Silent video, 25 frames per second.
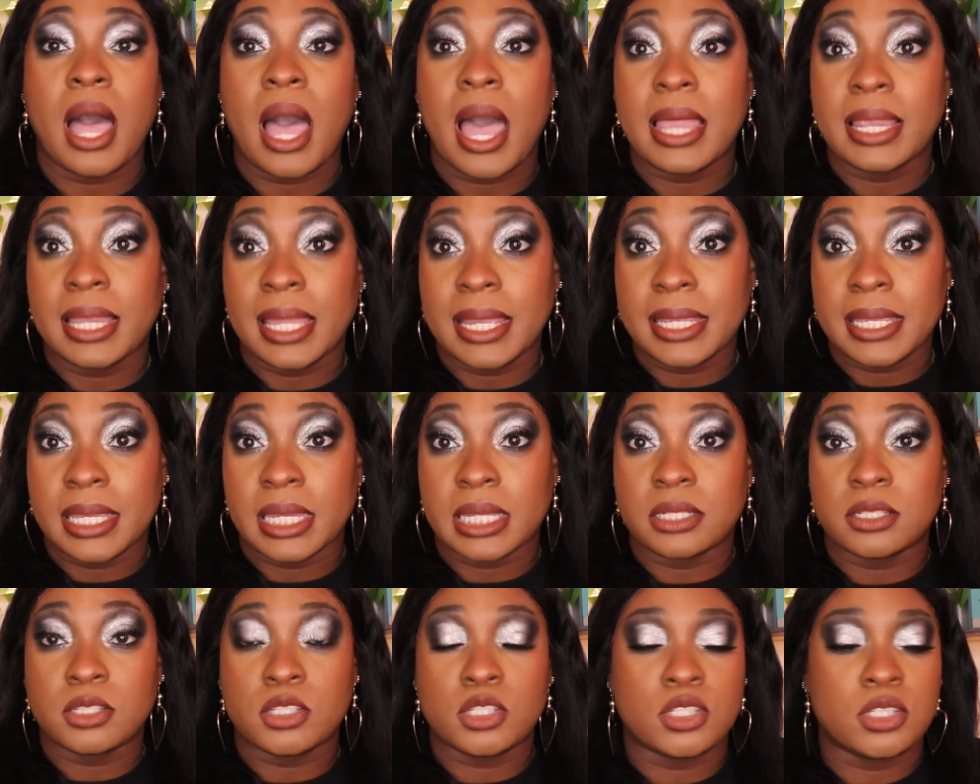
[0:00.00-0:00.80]
I like
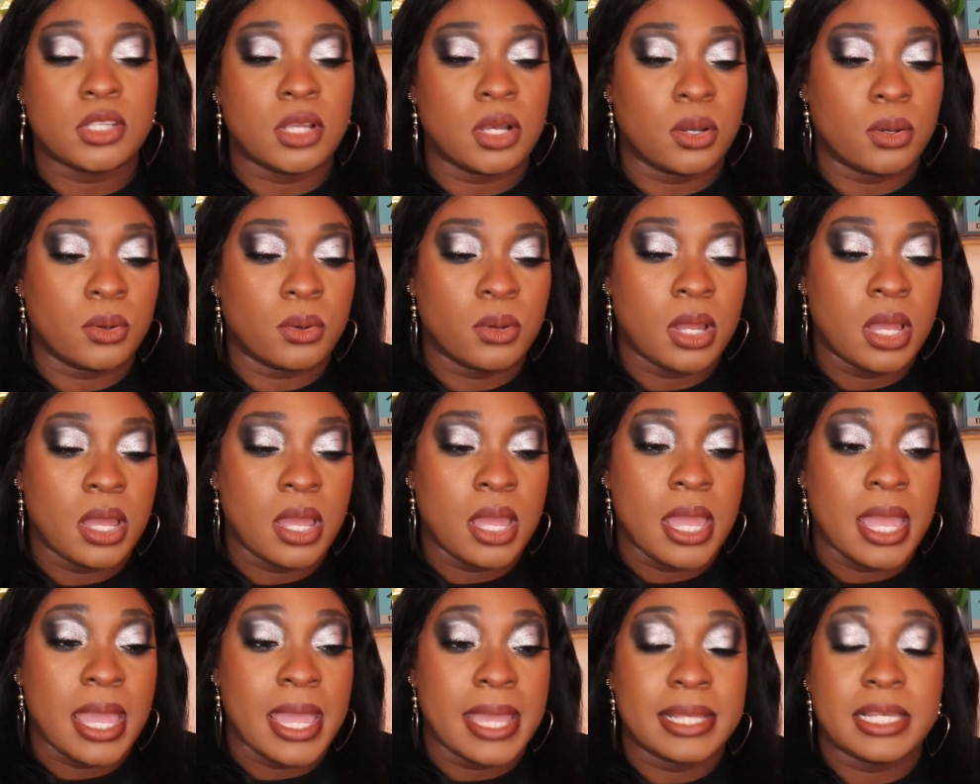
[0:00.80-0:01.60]
it. So
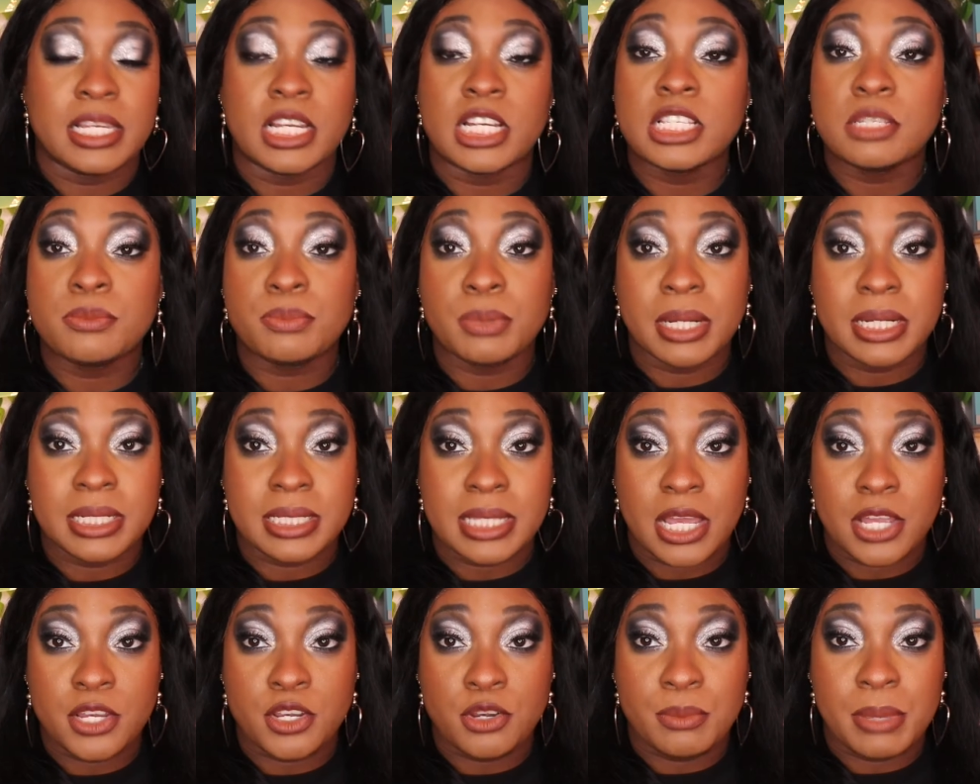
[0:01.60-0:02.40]
it does break
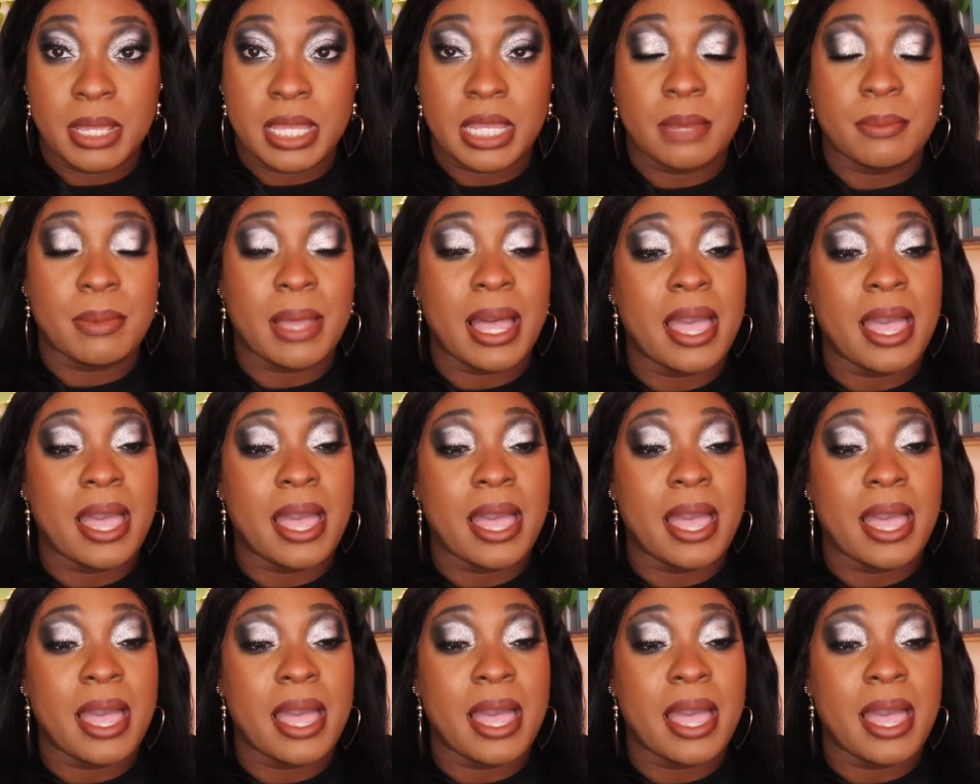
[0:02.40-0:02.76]
down your makeup.